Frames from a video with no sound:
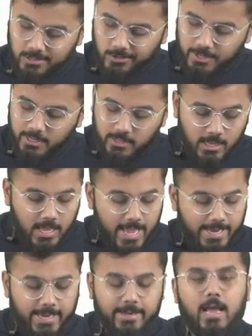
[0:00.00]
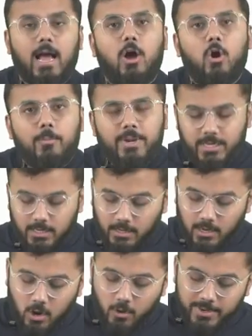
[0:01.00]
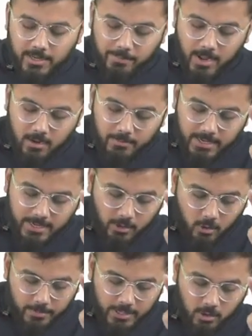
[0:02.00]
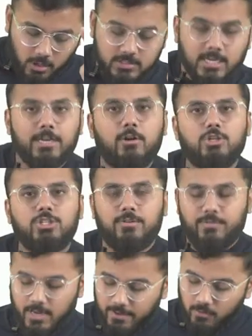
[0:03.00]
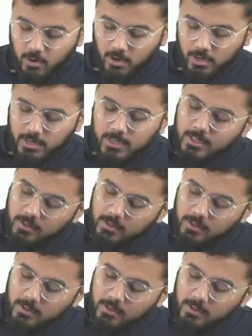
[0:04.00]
Okay. Again, how many palmar and how many dorsal interossei we have got?